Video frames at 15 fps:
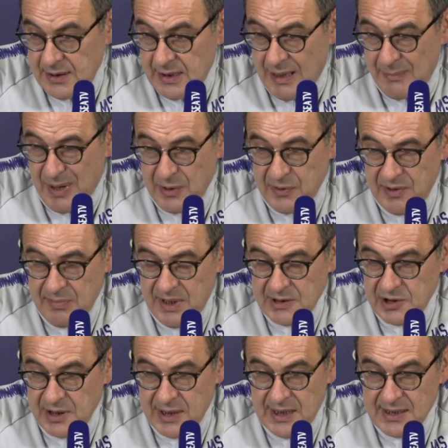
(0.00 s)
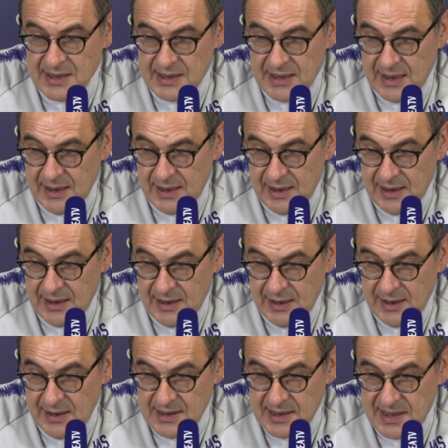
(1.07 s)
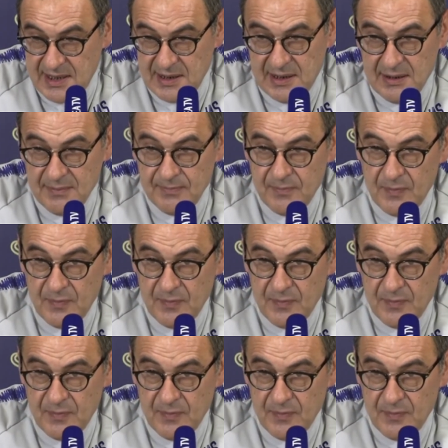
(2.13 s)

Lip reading: about the match against City.